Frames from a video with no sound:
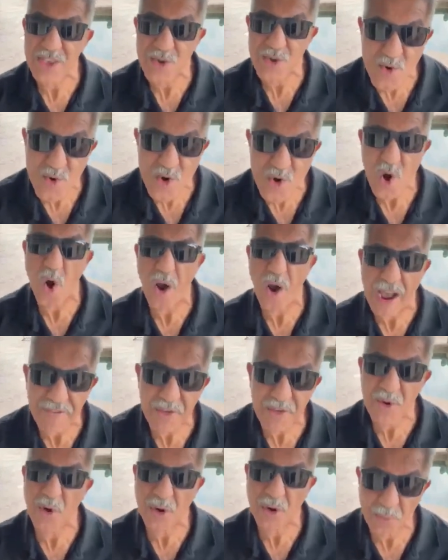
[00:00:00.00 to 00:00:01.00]
That's Brother A,
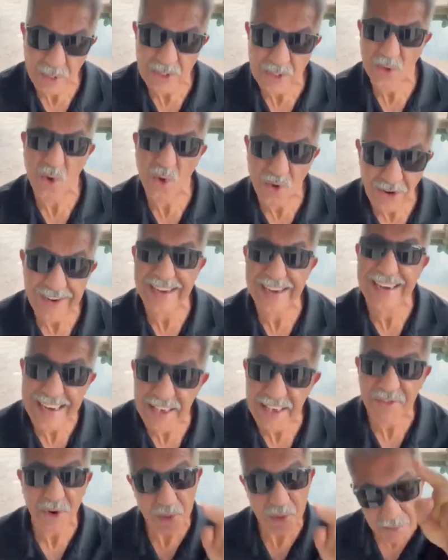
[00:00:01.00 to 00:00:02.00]
right?
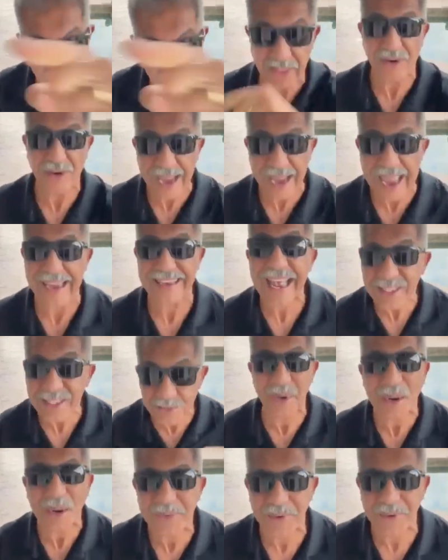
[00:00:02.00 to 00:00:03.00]
Now he's diamond.
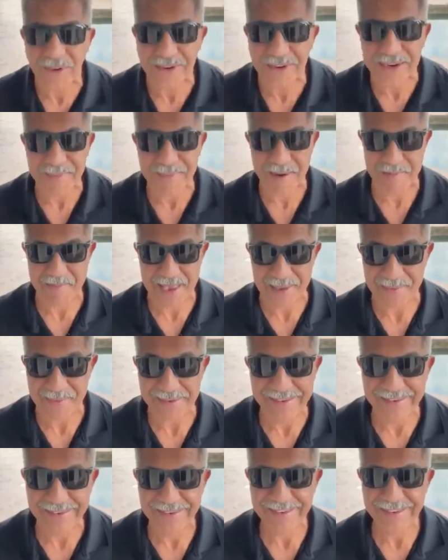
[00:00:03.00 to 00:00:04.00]
Now he's like, you know what?
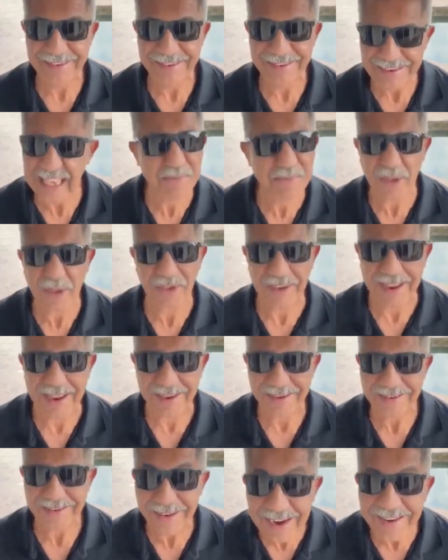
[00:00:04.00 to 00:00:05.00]
Like Josh
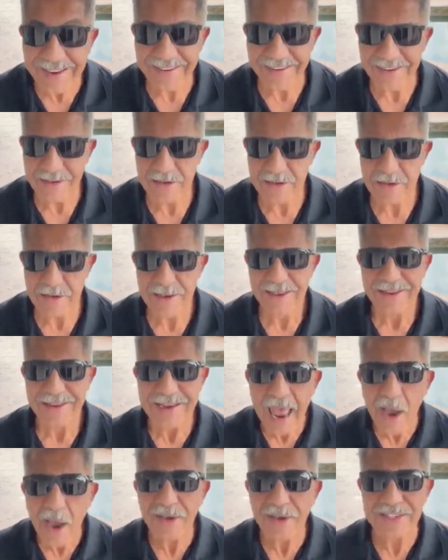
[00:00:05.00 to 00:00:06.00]
Cross said,
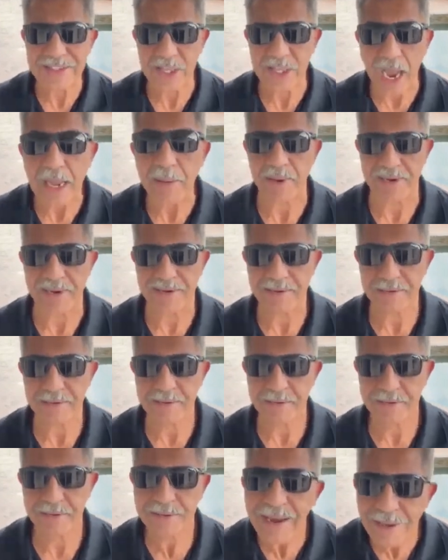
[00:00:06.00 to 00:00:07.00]
you know what? I don't have to be
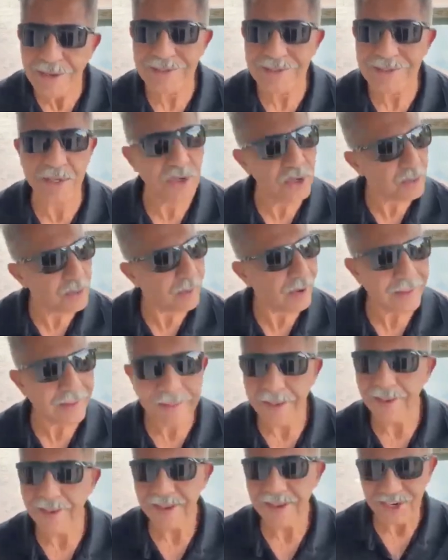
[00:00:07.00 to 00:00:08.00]
full throttle anymore. I mean,
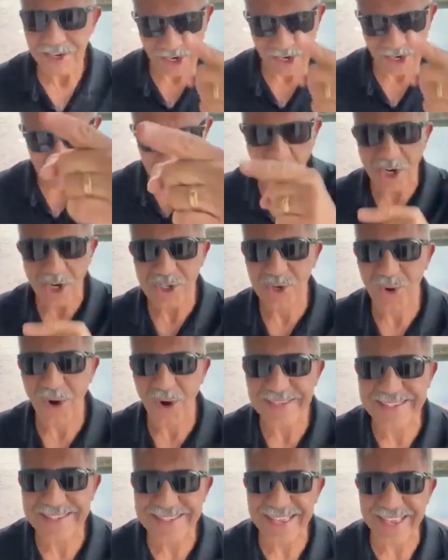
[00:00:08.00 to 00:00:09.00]
who, who's watched the
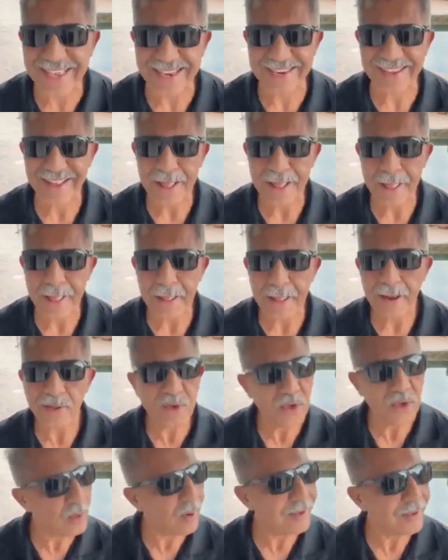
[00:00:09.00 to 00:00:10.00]
Rockets? I used to be a full on geek,
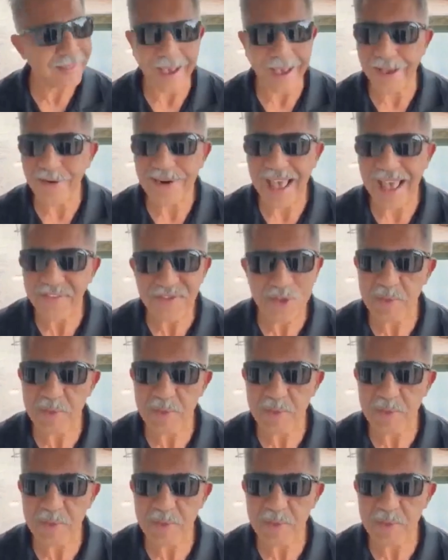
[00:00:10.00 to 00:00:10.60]
right?